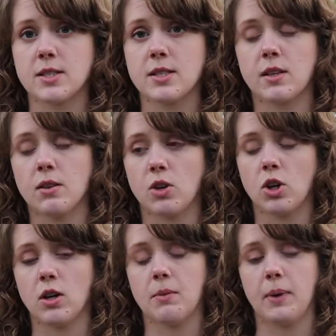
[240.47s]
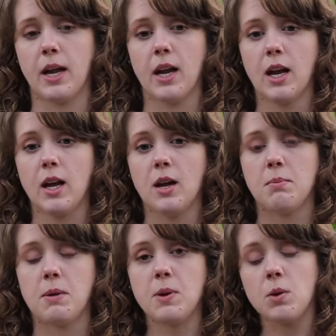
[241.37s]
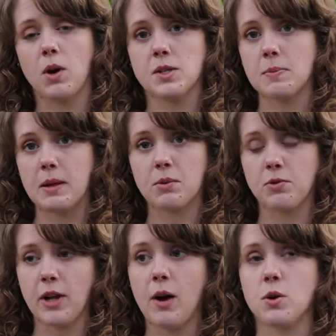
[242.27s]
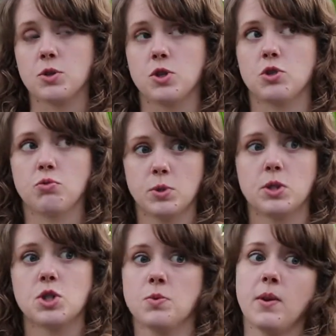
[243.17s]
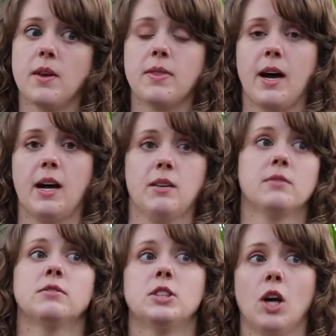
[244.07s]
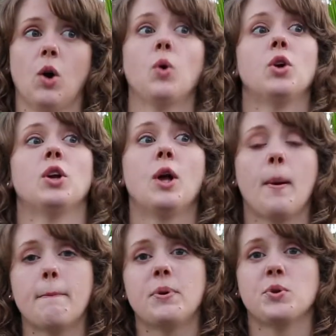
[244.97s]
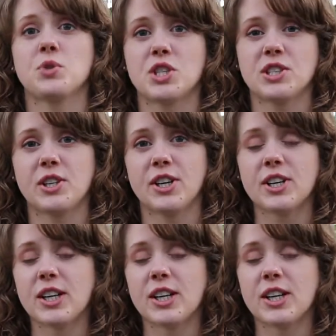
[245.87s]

that look good, but maybe you want something with flowers because you really just want like that, you know, bougie look.